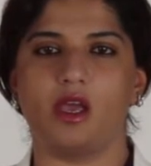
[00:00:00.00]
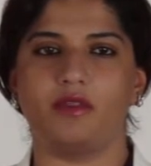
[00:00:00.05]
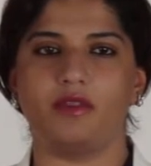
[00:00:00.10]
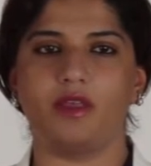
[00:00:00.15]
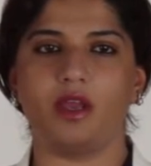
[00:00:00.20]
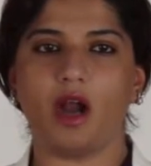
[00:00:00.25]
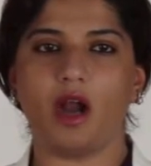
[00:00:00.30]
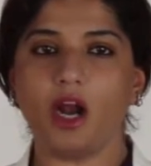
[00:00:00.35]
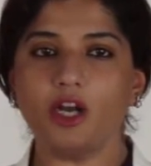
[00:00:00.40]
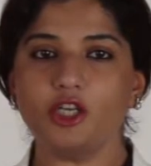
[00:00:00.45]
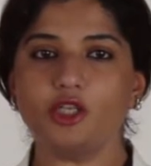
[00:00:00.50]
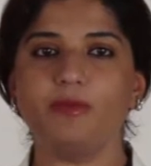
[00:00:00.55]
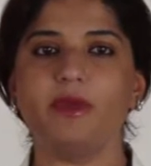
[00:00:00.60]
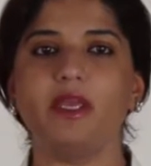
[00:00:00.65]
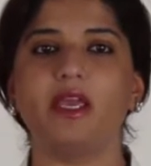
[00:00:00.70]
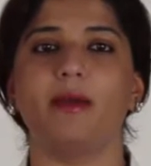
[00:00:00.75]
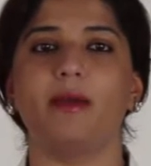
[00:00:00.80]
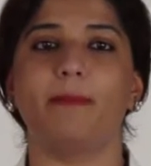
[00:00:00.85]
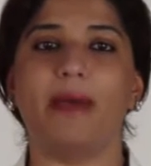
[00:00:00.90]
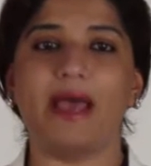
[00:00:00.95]
They are to
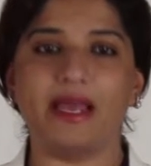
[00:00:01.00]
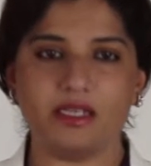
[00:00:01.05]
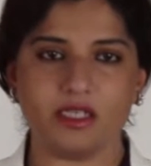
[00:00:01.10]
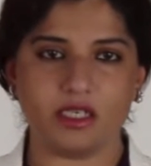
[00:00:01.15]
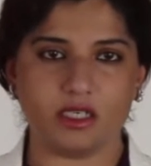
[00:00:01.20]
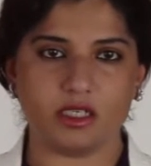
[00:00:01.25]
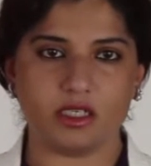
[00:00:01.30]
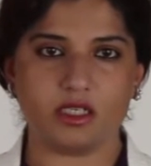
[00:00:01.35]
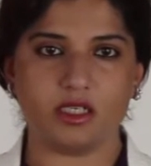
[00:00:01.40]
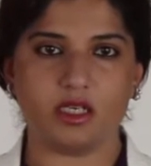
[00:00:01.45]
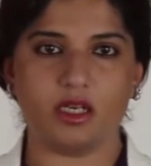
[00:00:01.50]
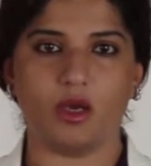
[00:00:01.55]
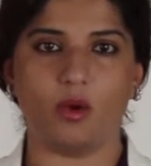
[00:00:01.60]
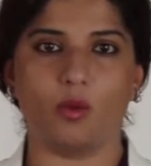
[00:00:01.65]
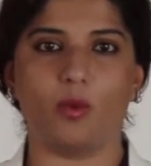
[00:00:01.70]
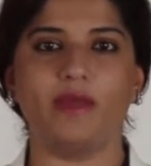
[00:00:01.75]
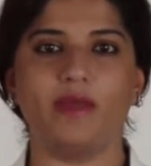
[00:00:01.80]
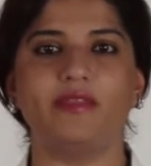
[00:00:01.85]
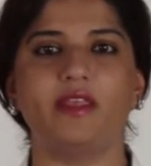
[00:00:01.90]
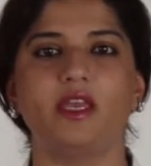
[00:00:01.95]
be abandoned
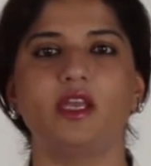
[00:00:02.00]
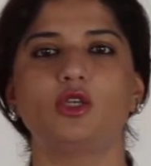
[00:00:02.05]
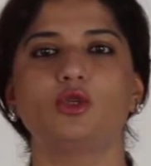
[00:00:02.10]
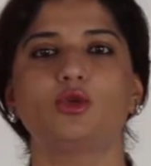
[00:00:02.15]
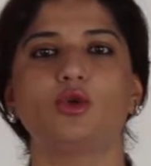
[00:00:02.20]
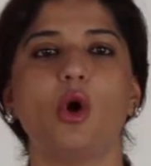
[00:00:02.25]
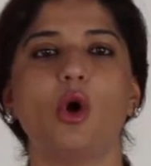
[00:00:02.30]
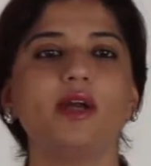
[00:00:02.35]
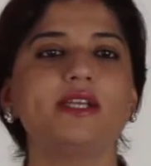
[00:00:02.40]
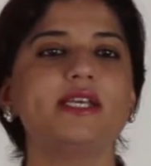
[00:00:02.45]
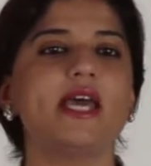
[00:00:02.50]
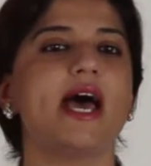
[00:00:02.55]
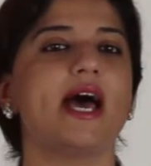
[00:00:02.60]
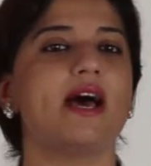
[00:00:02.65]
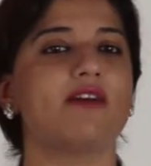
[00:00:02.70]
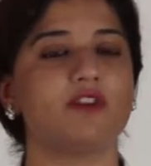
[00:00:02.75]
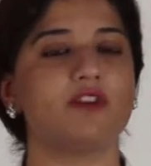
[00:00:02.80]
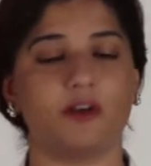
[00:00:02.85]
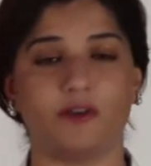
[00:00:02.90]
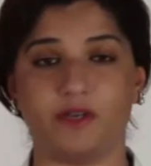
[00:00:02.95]
when they do not
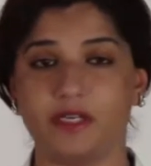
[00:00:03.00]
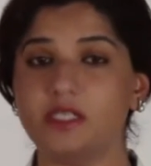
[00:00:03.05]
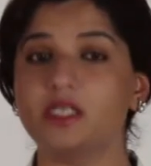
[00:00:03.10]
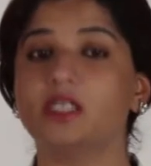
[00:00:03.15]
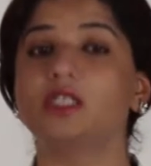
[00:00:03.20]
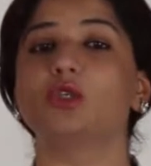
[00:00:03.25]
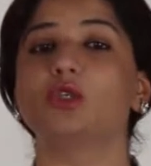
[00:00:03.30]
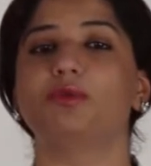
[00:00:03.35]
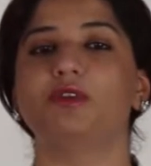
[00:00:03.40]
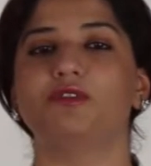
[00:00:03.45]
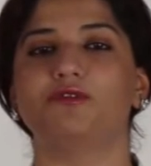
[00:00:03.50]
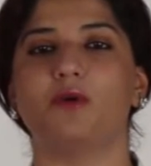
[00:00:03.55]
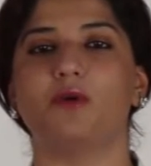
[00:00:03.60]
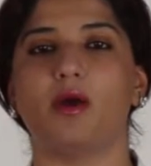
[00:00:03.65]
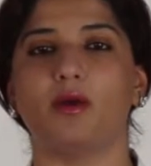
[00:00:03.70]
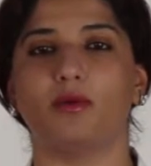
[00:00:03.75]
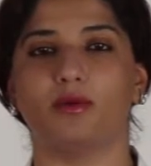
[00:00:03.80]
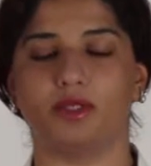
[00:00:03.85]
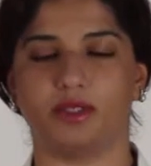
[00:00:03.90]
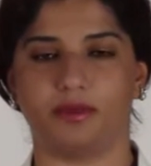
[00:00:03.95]
have a reason to be
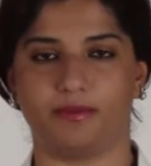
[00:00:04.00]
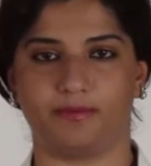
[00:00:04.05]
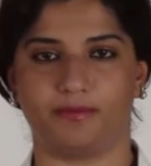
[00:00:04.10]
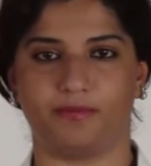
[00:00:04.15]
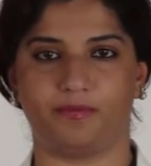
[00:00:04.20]
followed.